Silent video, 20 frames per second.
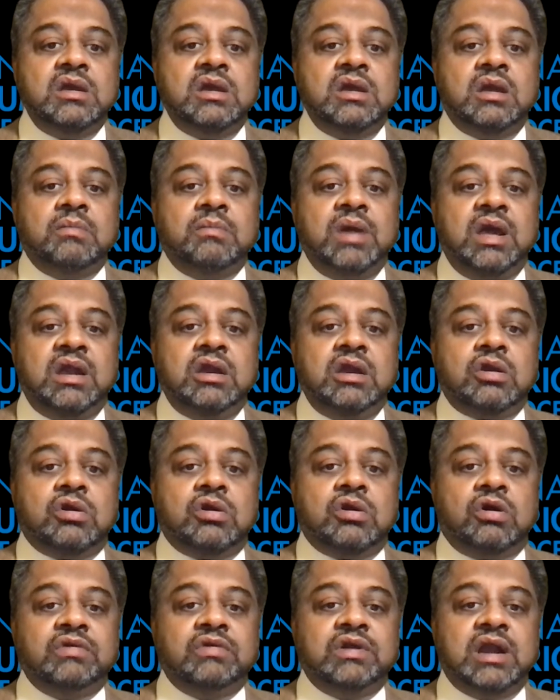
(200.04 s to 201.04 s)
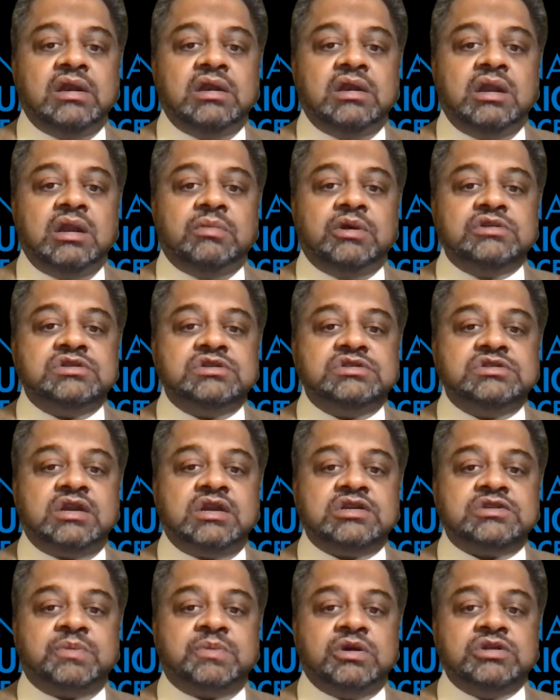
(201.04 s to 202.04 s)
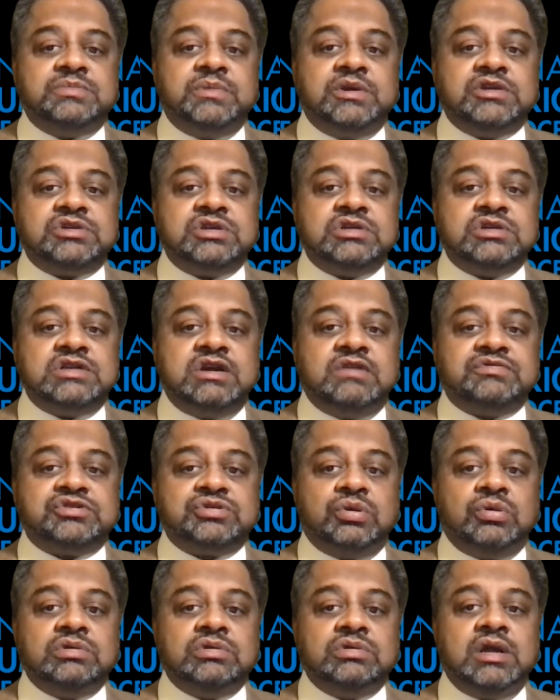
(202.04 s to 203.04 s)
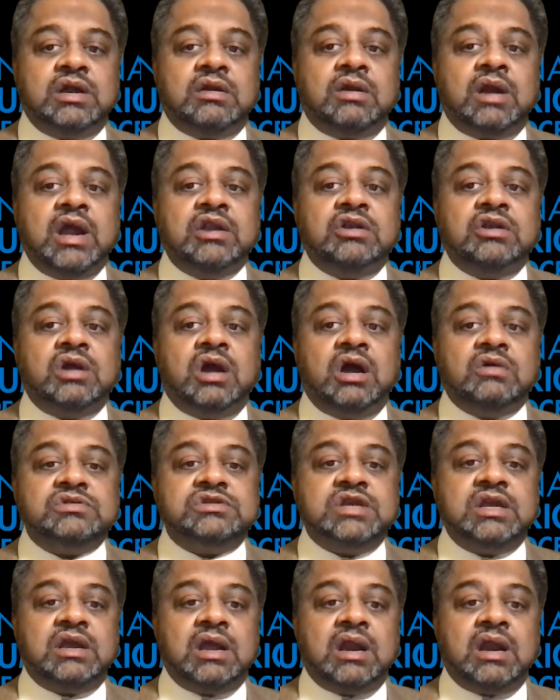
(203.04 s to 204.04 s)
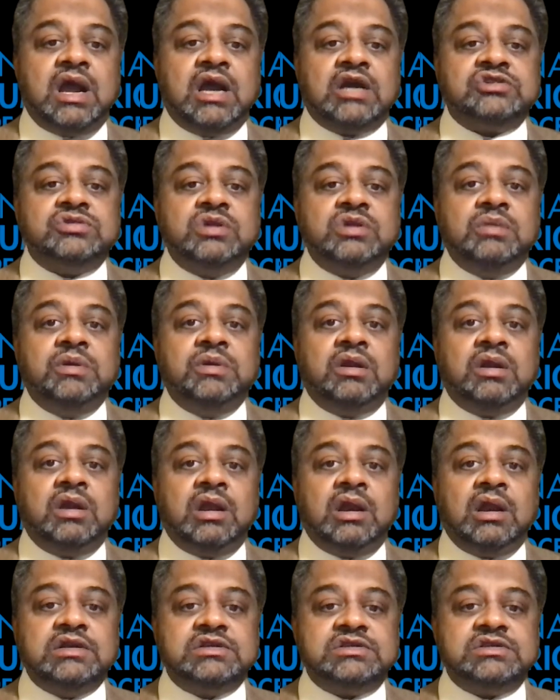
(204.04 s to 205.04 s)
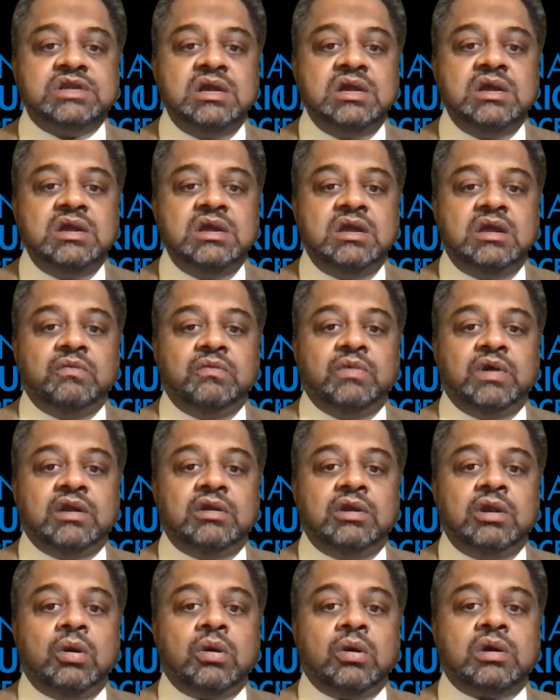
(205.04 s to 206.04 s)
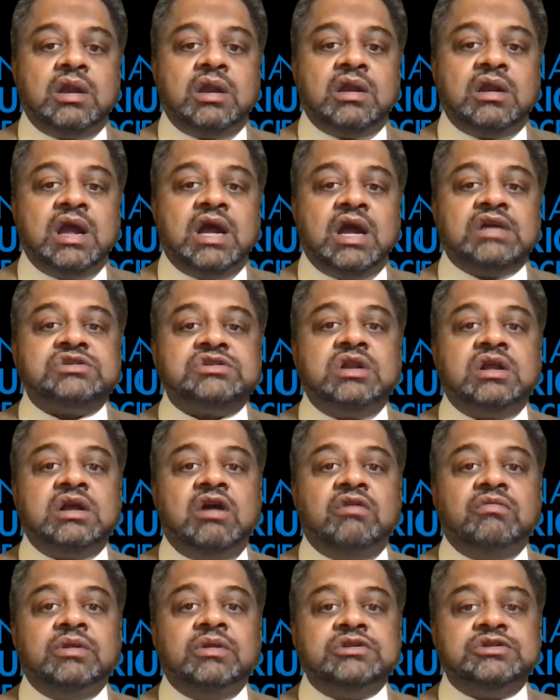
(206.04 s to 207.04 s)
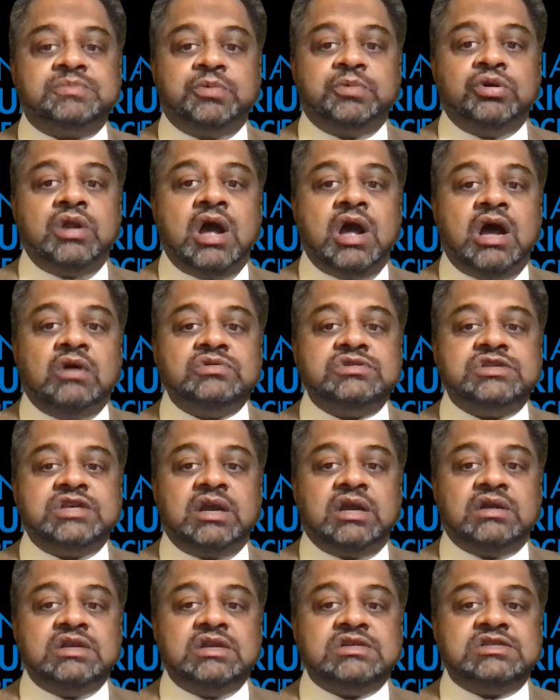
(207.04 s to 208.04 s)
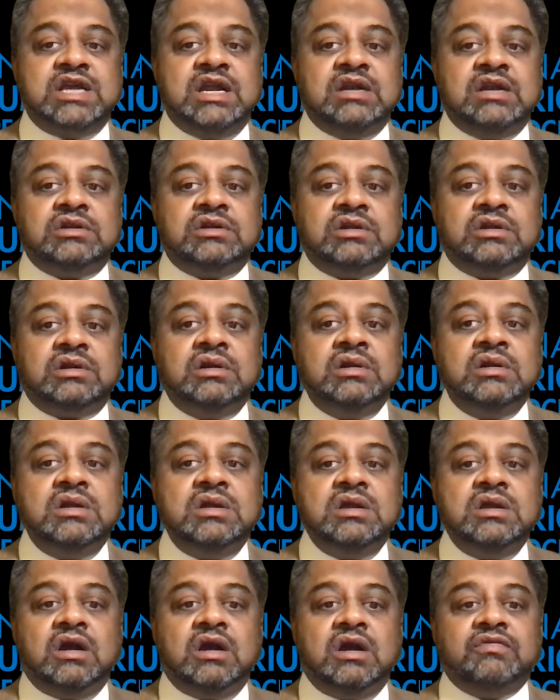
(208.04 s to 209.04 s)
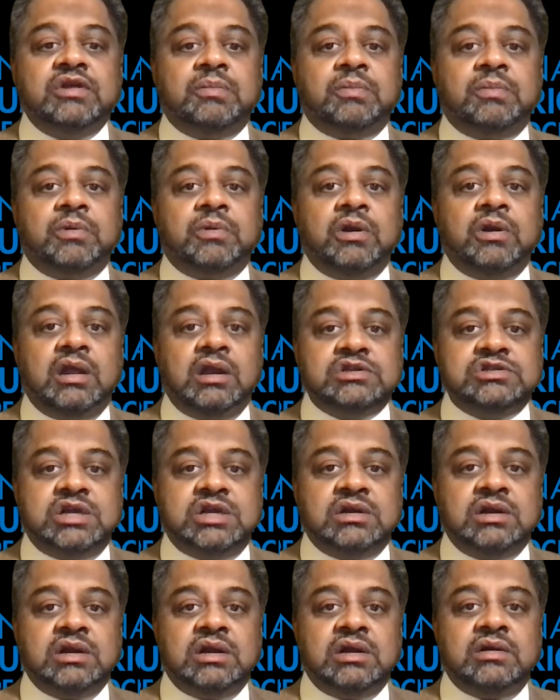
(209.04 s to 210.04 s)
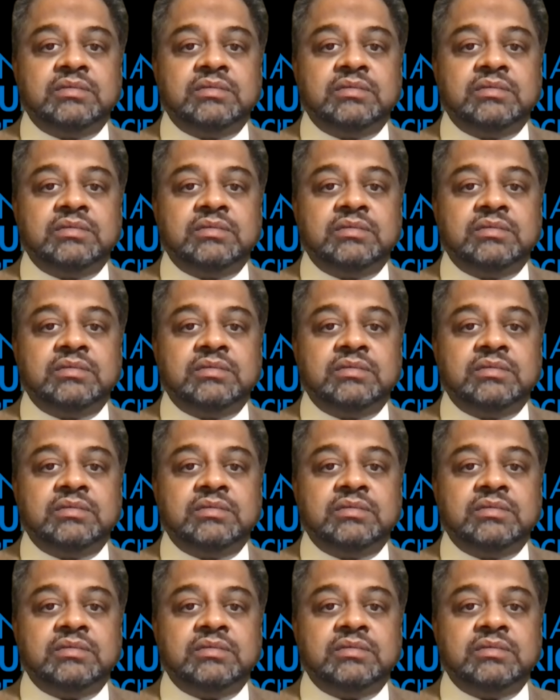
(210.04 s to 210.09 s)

Many COVID-19 emergency response measures have shown that right to housing can actually be realized when local and national governments put housing at the center of their political agenda.